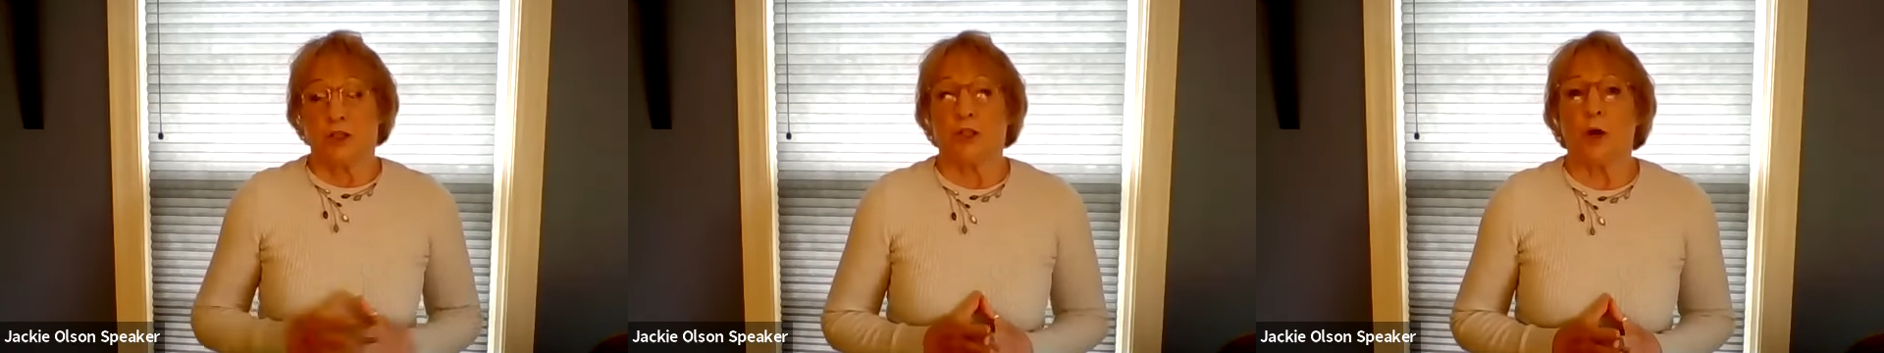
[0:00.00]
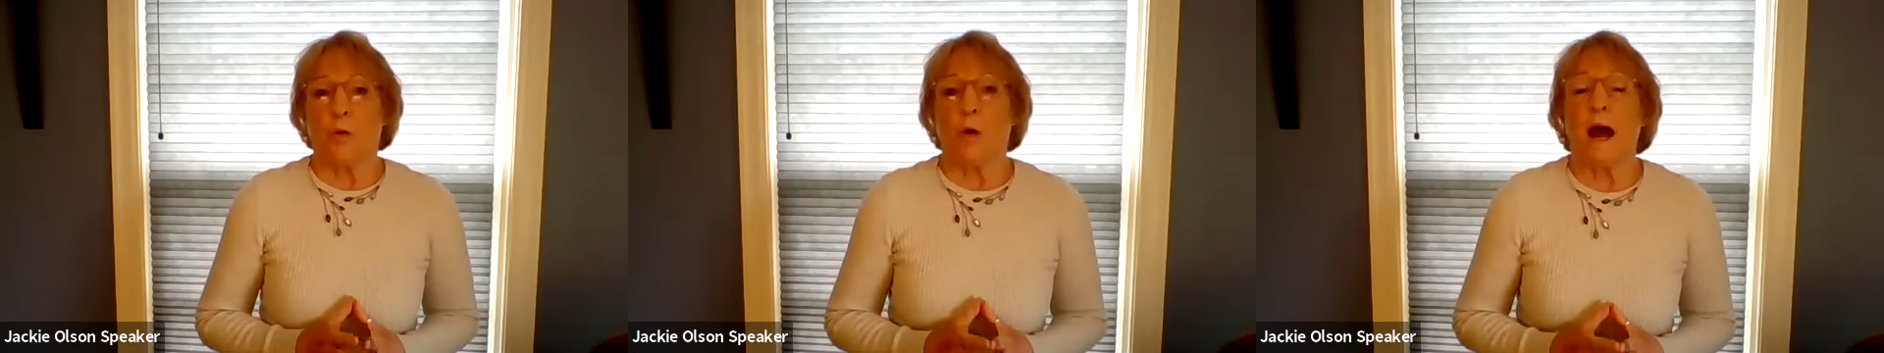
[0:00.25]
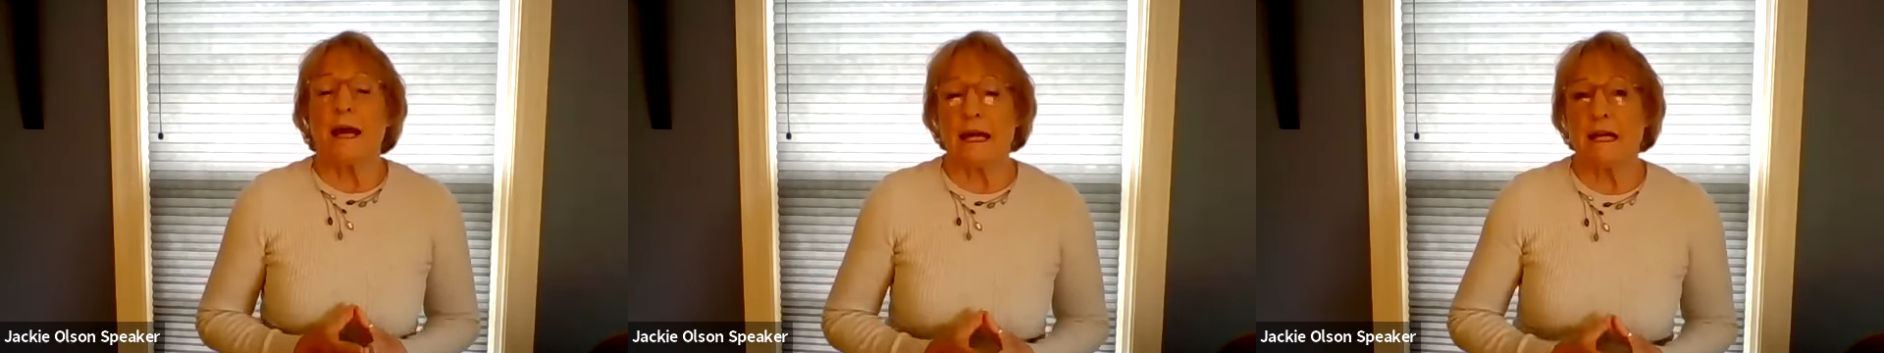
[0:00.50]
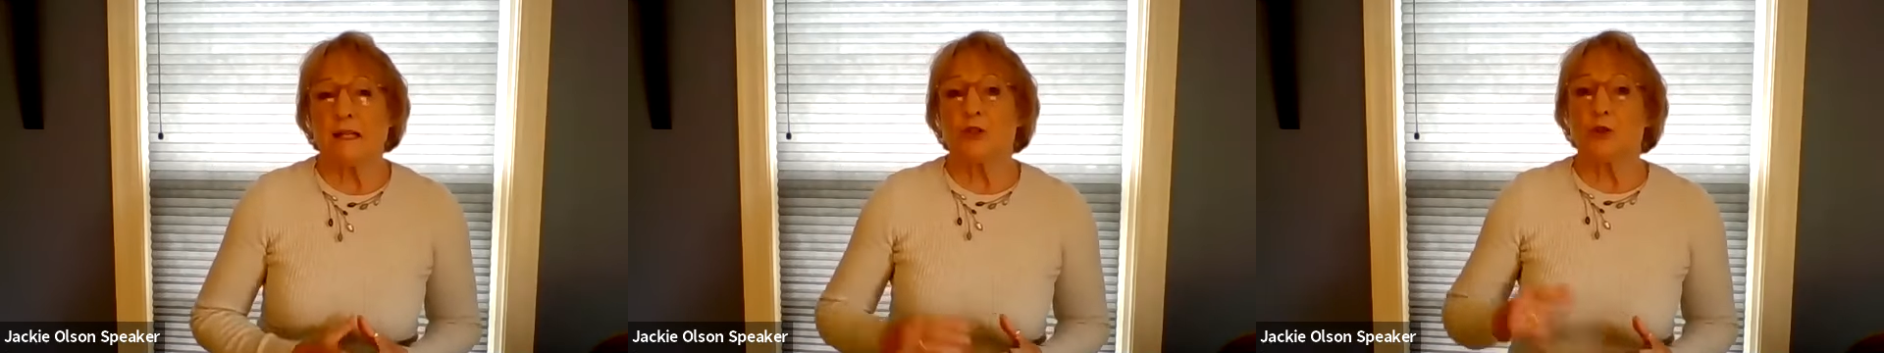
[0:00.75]
so I
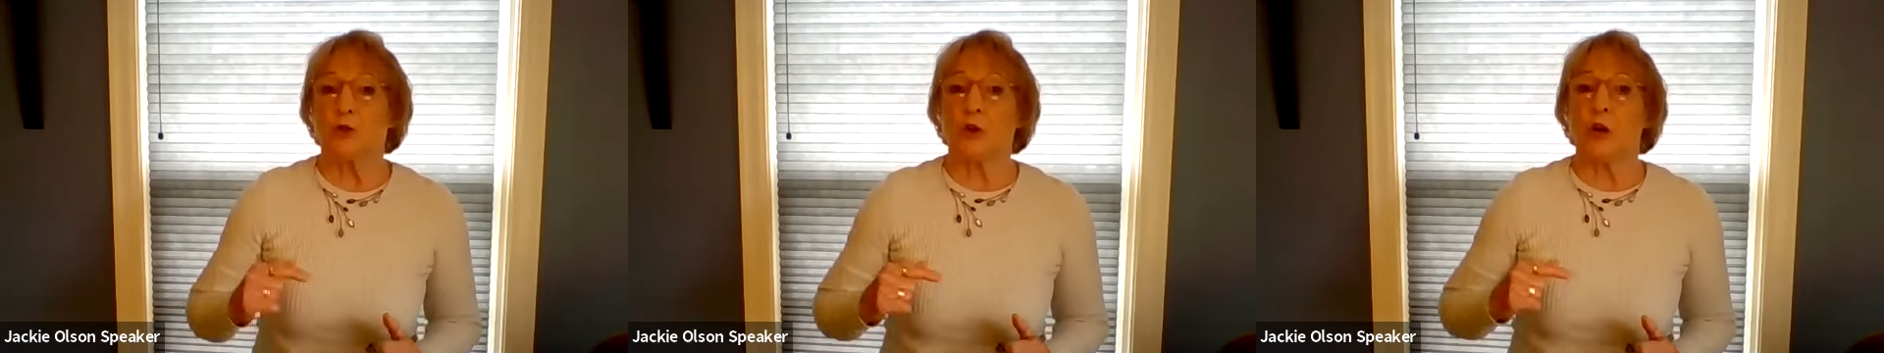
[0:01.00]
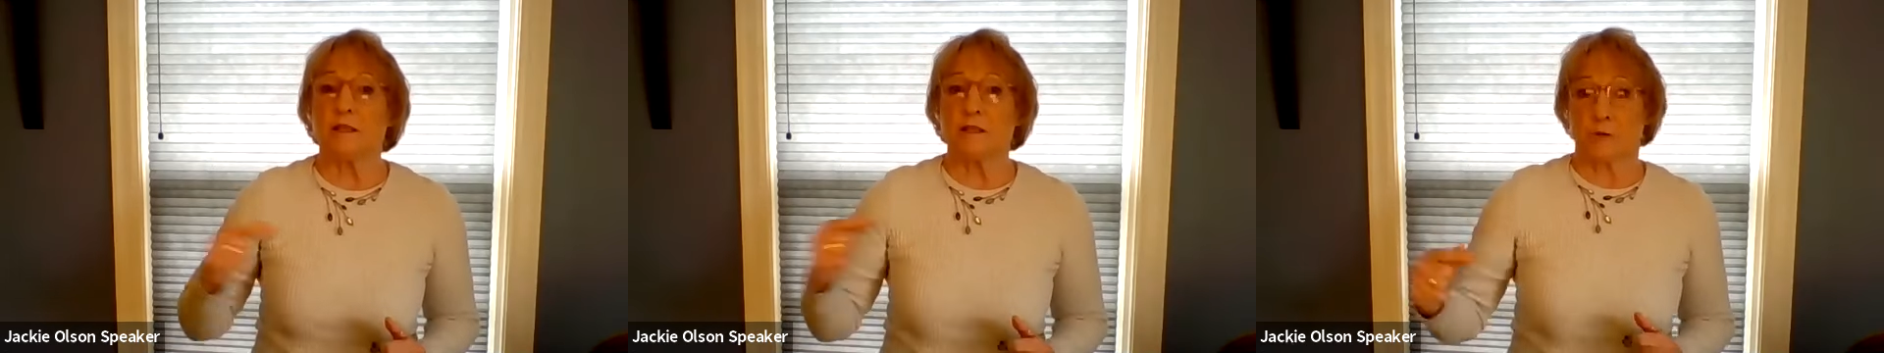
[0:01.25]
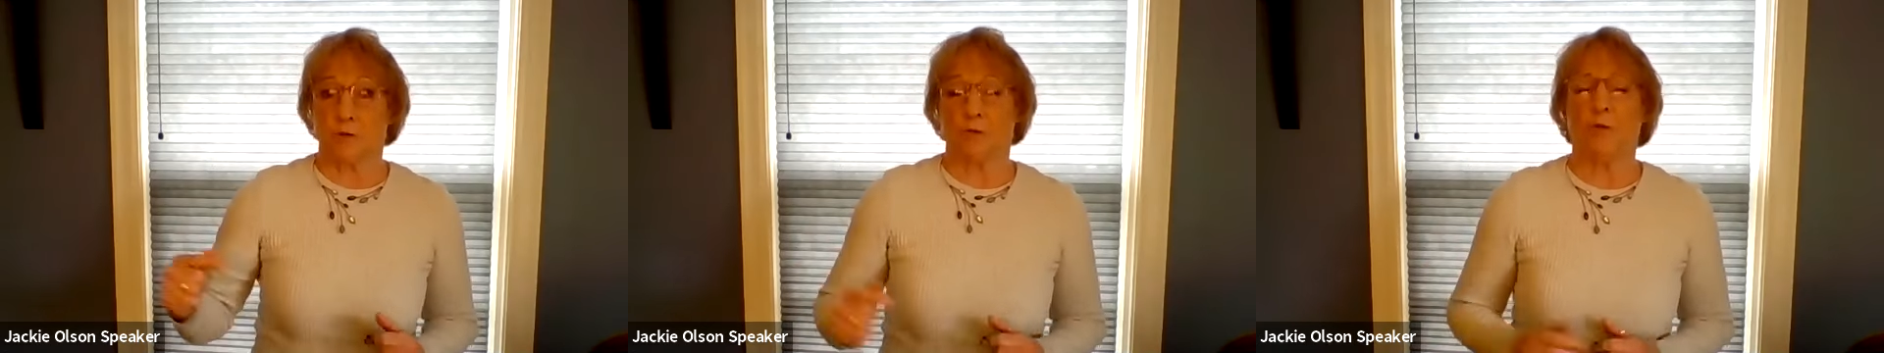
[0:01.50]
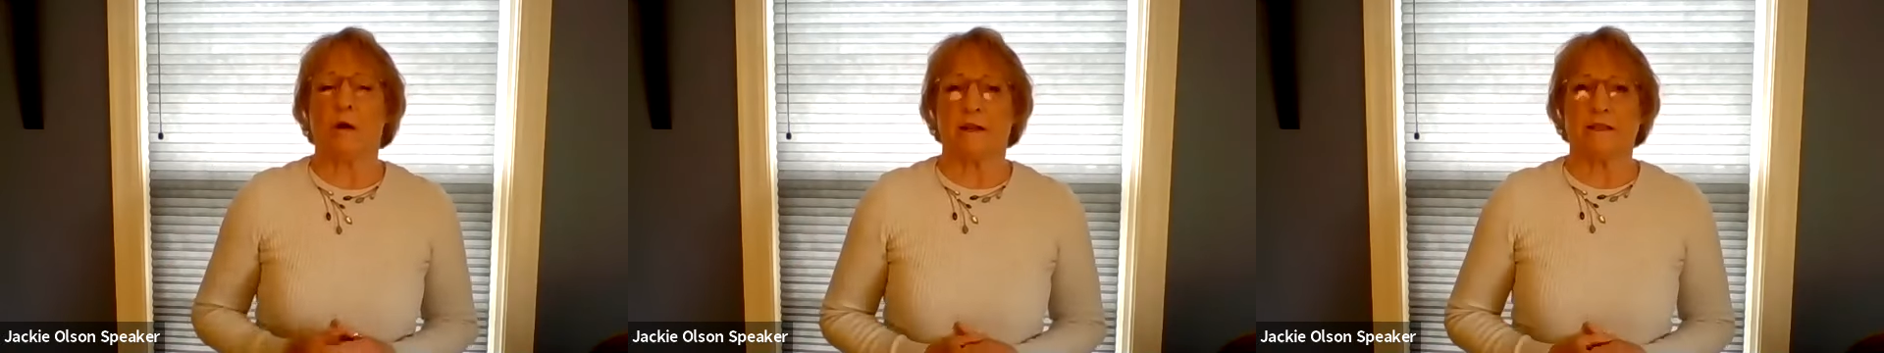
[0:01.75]
had to cross
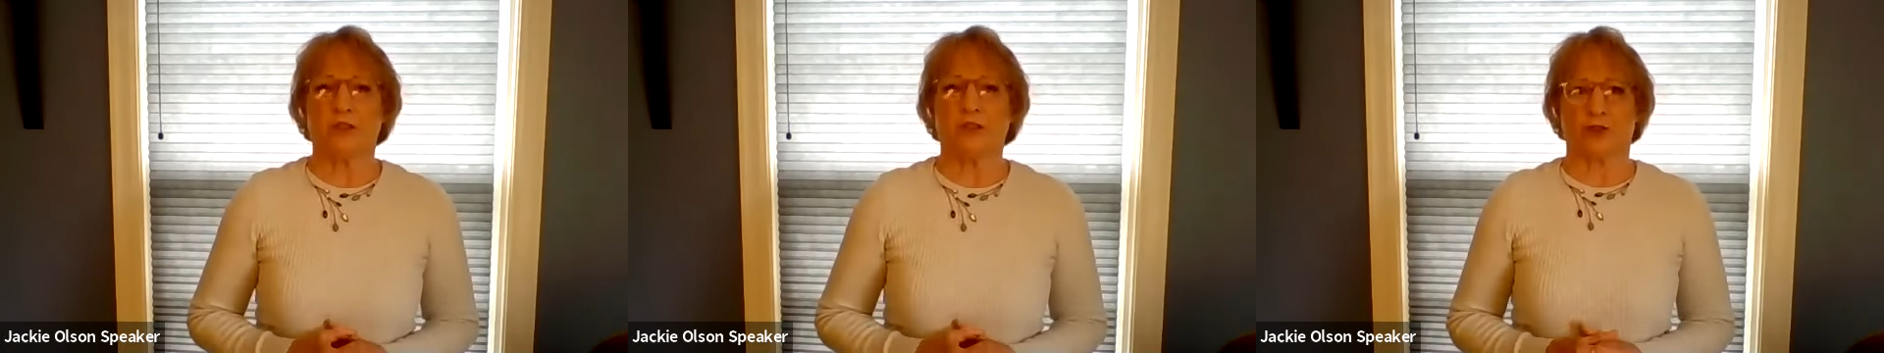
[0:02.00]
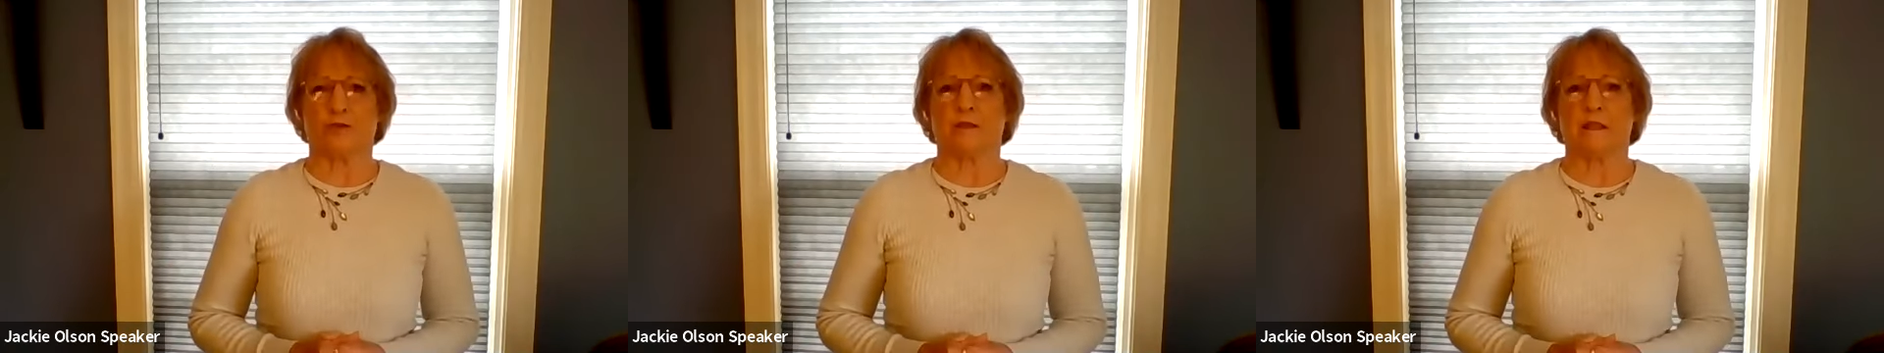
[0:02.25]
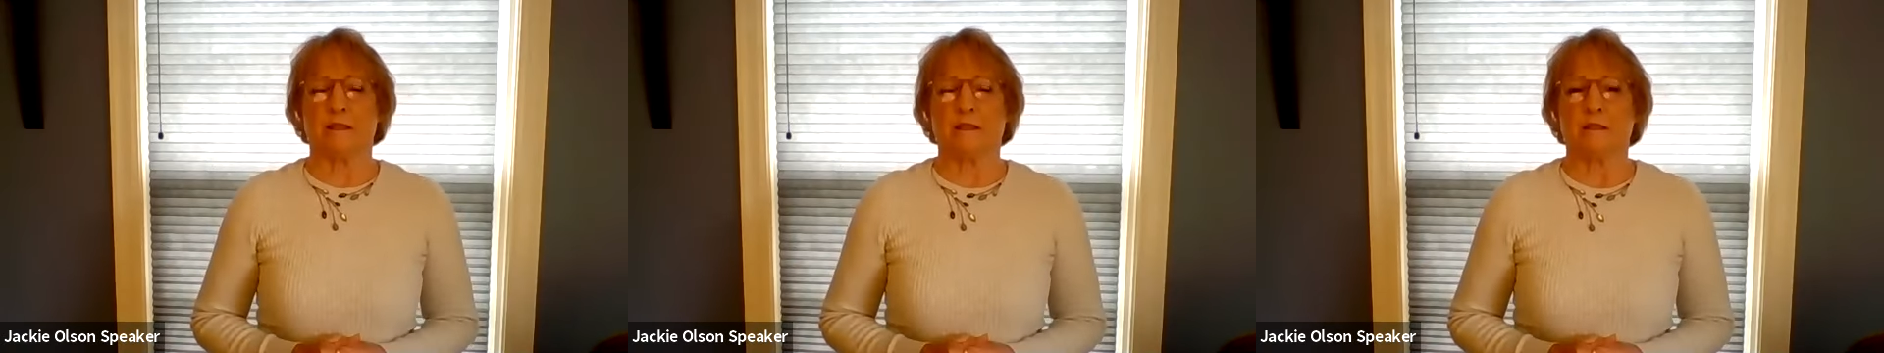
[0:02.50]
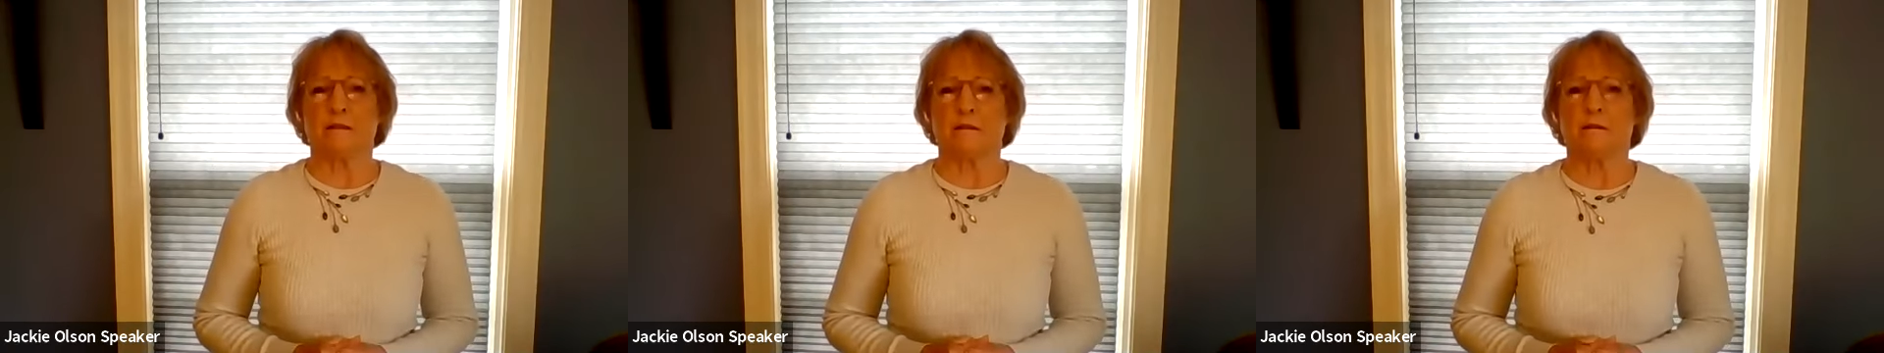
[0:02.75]
one
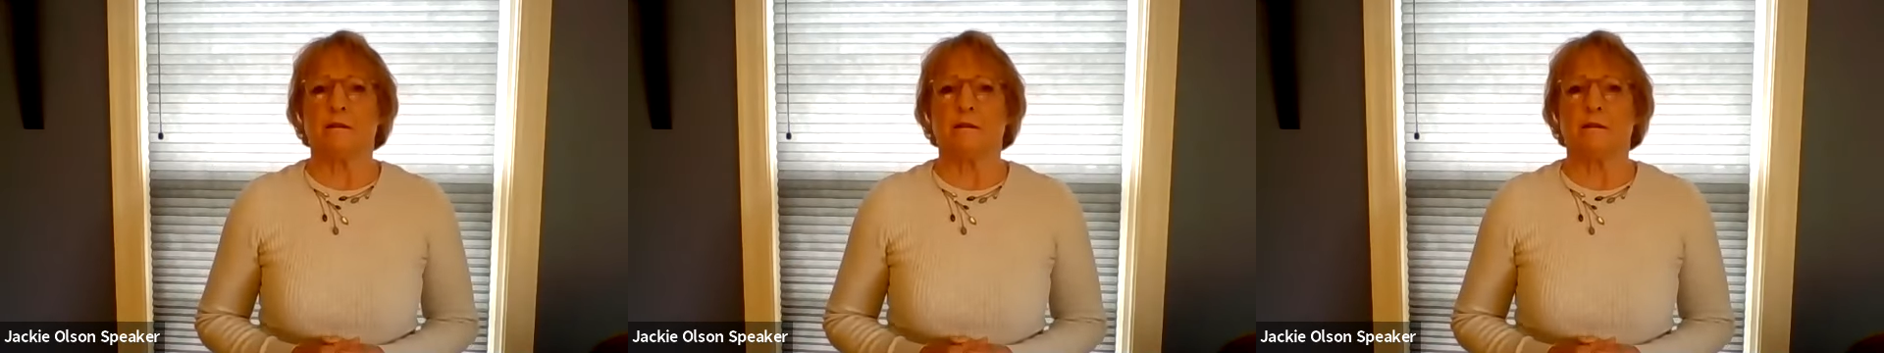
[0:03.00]
street.